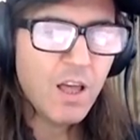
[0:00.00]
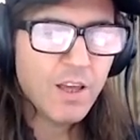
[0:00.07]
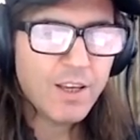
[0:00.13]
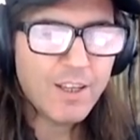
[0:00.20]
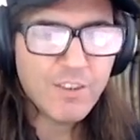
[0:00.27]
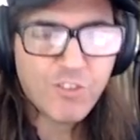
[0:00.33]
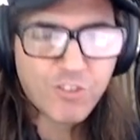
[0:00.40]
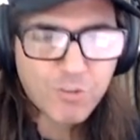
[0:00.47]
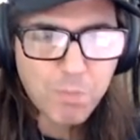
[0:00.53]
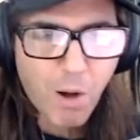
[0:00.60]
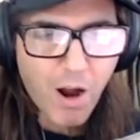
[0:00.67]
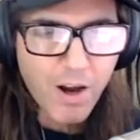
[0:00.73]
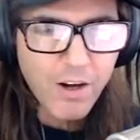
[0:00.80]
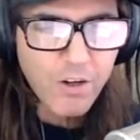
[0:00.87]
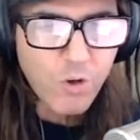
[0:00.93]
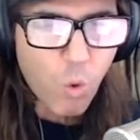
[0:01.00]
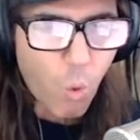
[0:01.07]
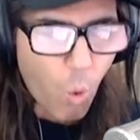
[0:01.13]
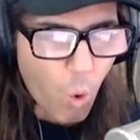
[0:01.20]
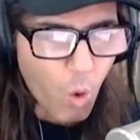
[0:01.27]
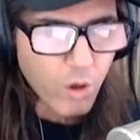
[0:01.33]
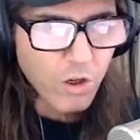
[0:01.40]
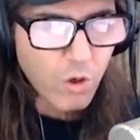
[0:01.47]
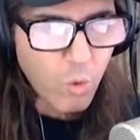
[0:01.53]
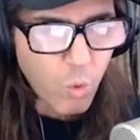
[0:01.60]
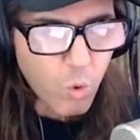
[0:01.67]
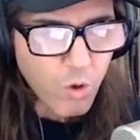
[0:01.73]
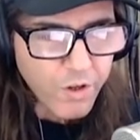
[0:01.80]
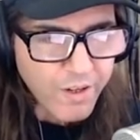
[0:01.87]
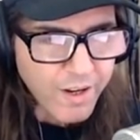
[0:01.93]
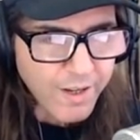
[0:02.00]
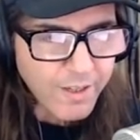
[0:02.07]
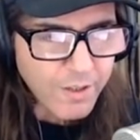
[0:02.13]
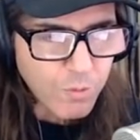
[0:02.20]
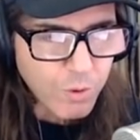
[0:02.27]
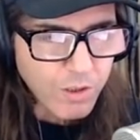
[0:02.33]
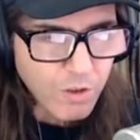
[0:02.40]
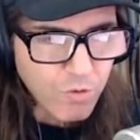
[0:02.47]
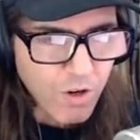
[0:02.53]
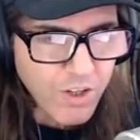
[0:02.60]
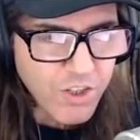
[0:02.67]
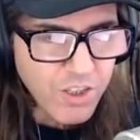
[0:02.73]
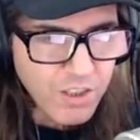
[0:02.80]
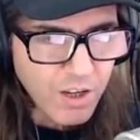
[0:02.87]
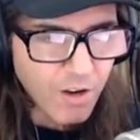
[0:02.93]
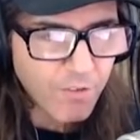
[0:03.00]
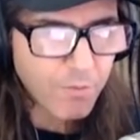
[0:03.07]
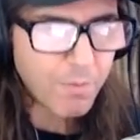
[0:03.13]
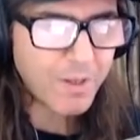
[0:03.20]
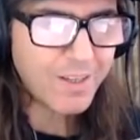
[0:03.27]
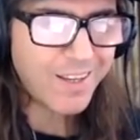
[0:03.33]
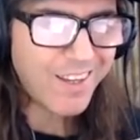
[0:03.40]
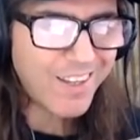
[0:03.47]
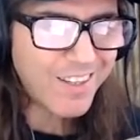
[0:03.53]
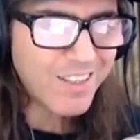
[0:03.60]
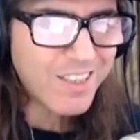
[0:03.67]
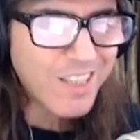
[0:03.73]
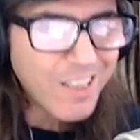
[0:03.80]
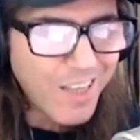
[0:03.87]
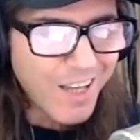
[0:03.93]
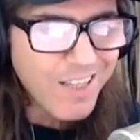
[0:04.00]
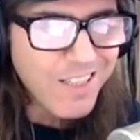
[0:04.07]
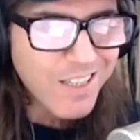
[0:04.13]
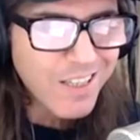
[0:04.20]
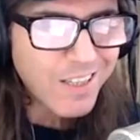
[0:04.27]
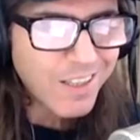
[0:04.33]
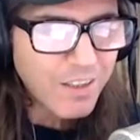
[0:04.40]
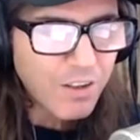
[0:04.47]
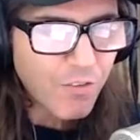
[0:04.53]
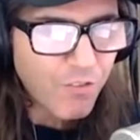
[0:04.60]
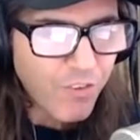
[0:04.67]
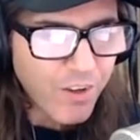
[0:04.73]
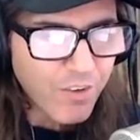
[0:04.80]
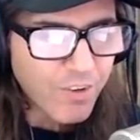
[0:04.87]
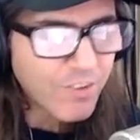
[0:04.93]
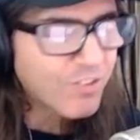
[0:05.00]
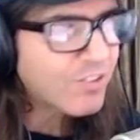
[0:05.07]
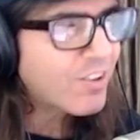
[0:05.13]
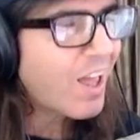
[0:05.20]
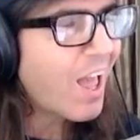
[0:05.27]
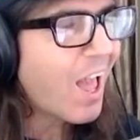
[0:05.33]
conspired or coordinated with the Russian government in its election interference